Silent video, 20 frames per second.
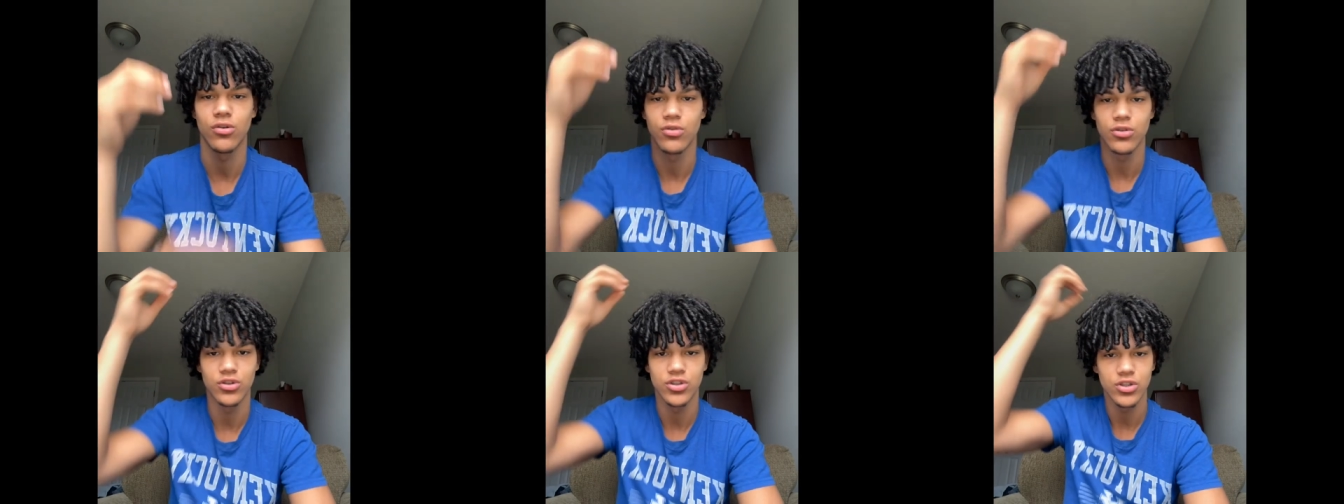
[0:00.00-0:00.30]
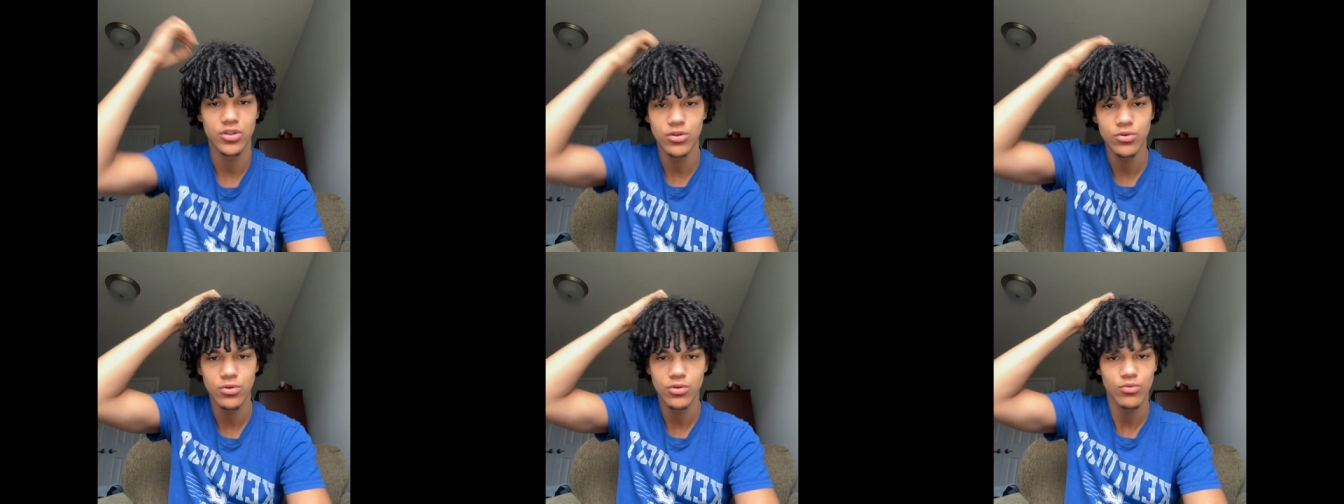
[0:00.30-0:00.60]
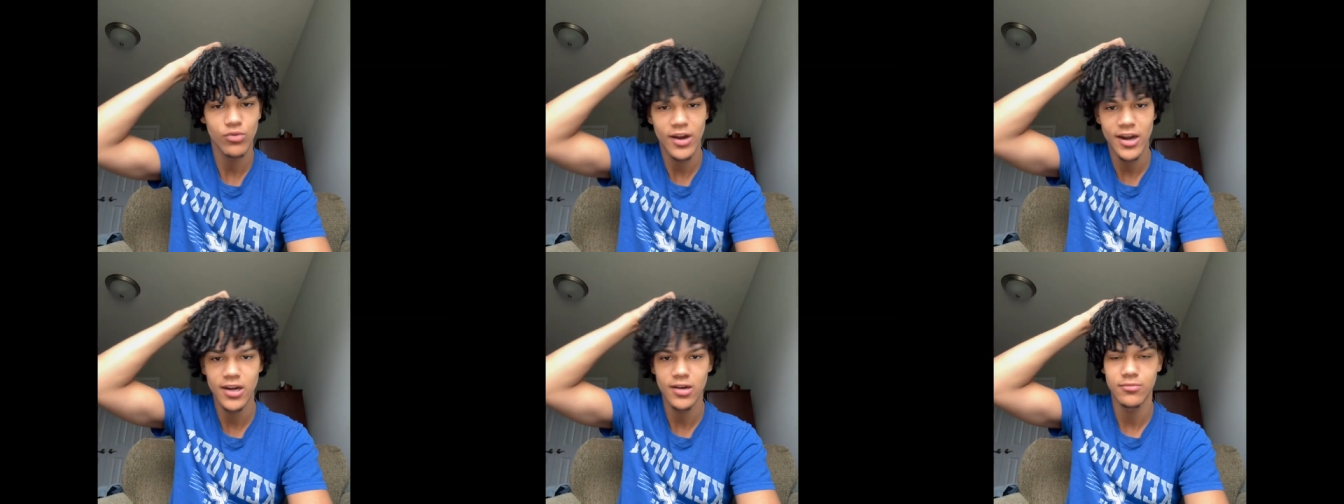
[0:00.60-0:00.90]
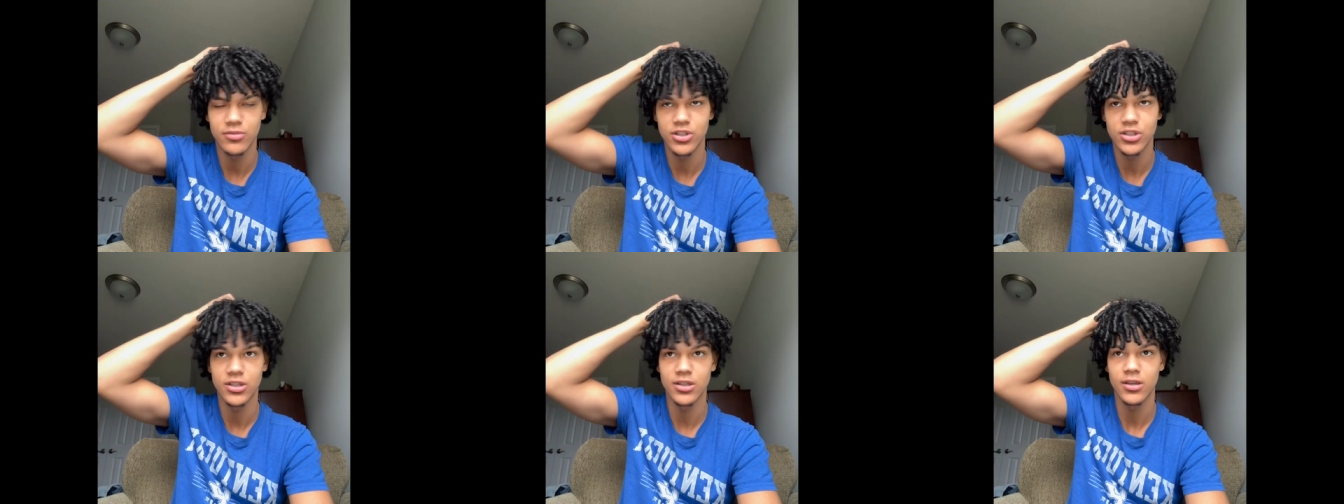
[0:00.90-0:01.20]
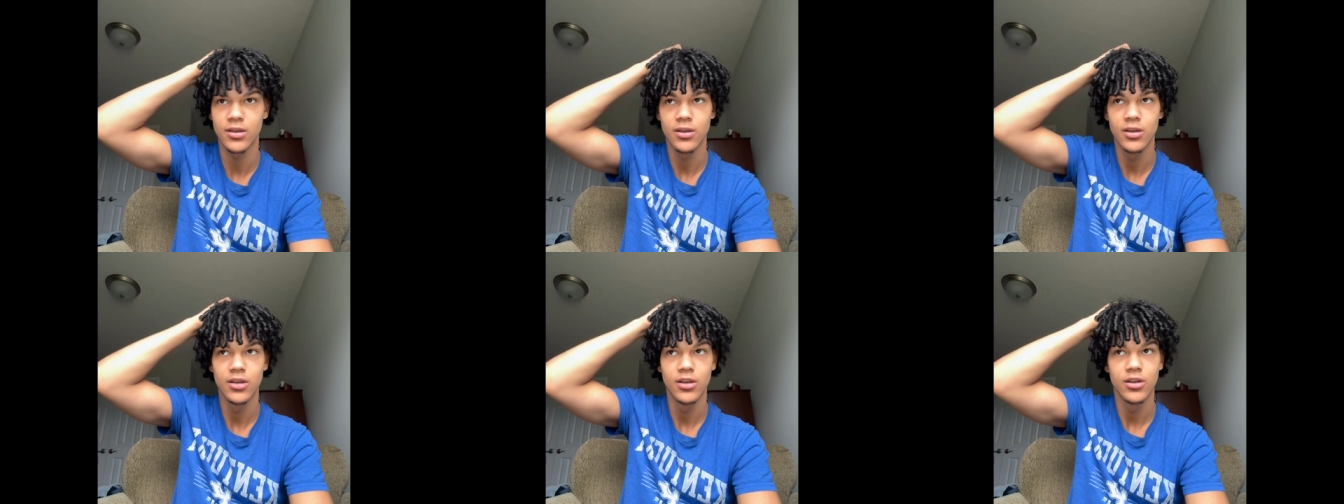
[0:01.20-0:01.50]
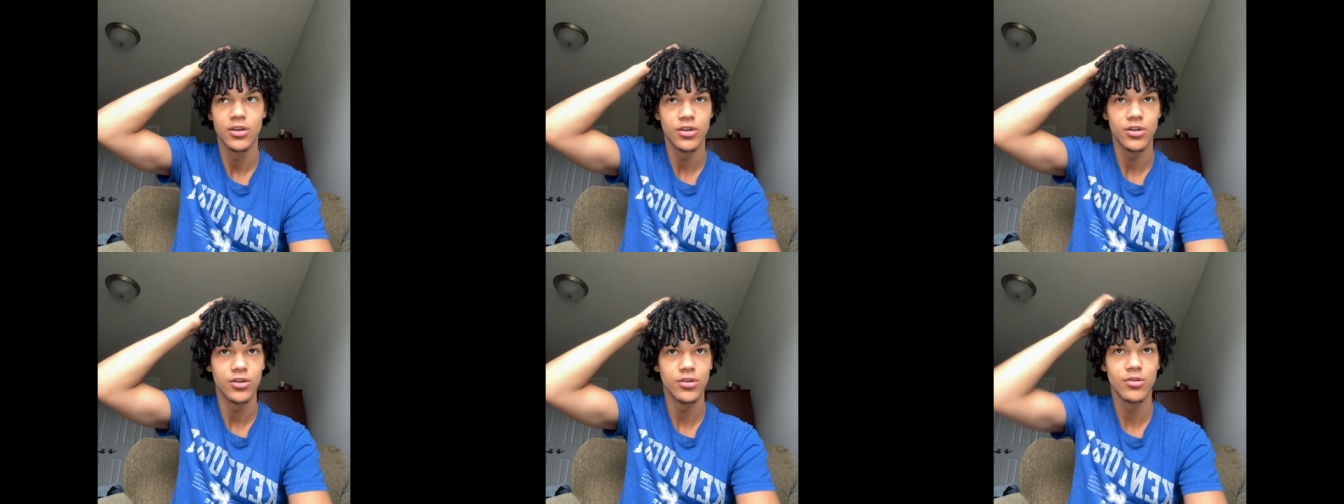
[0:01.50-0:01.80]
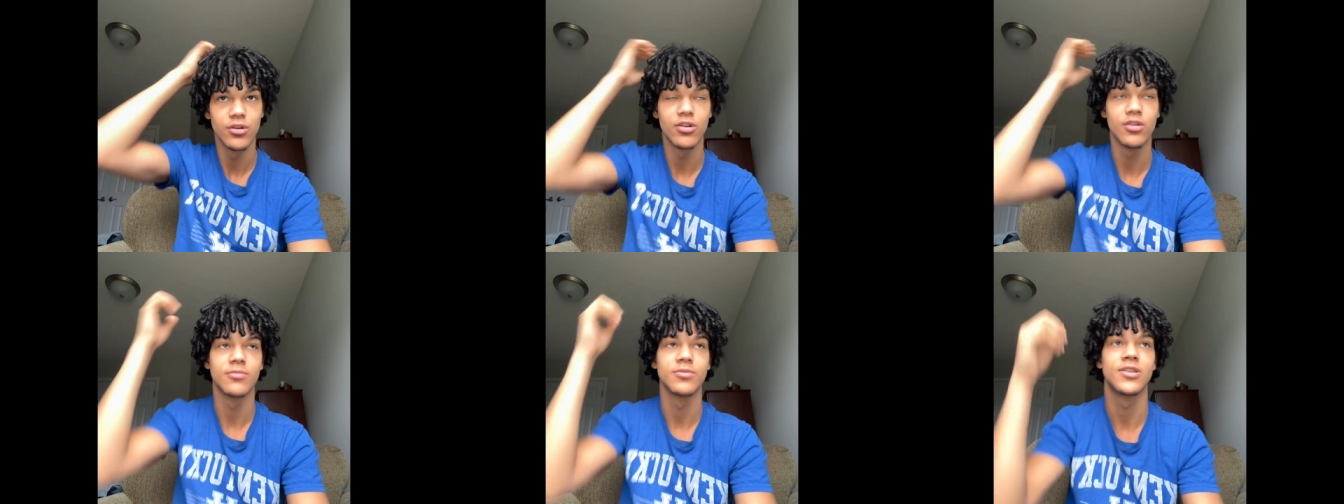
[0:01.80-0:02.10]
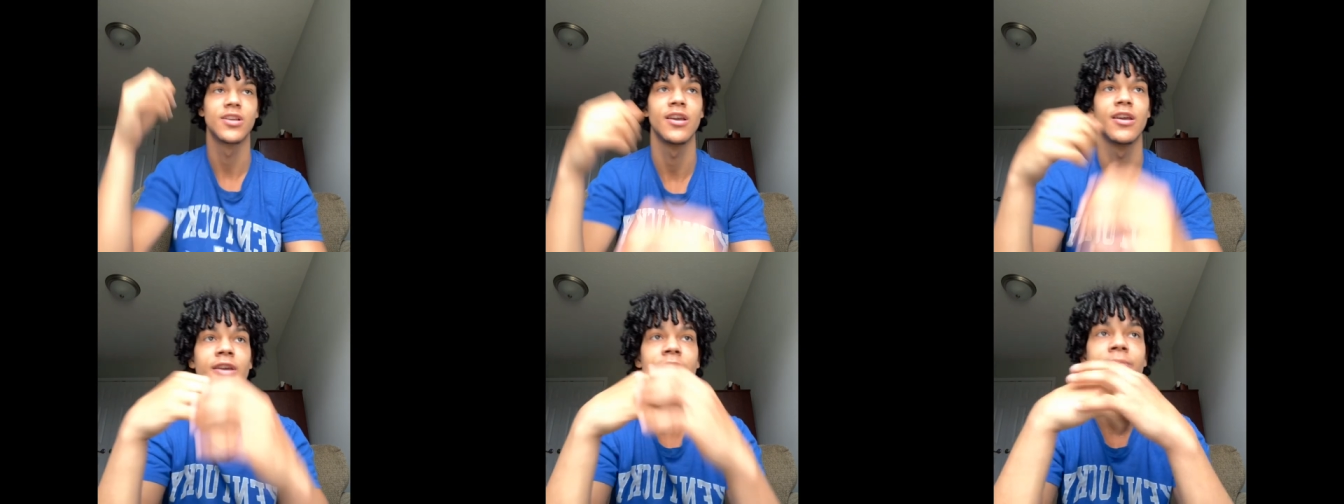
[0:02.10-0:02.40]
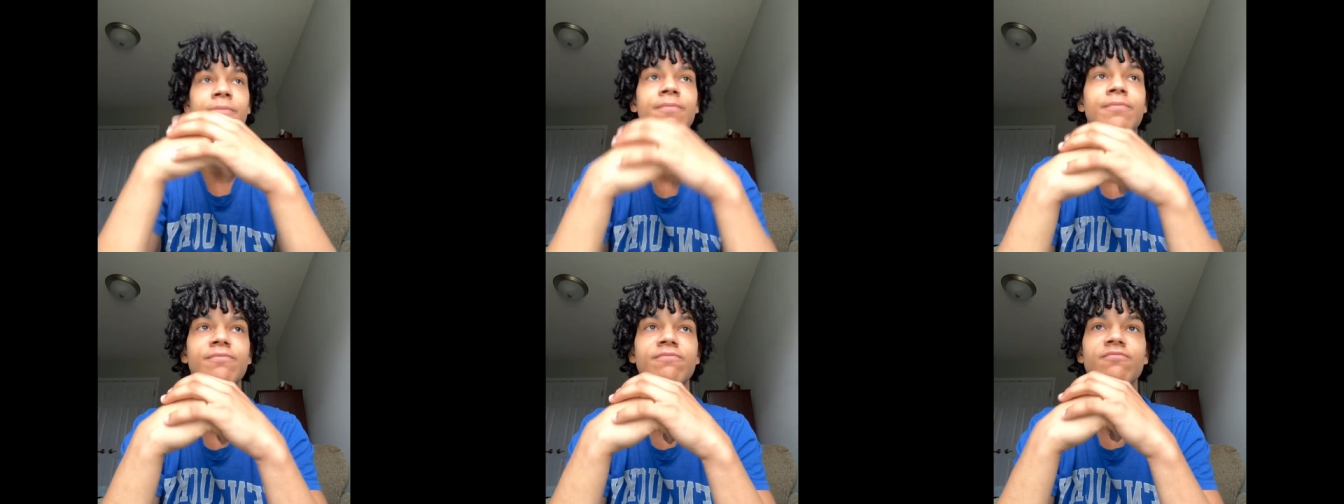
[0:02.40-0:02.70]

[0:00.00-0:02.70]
just doing random shit. You know what I'm saying?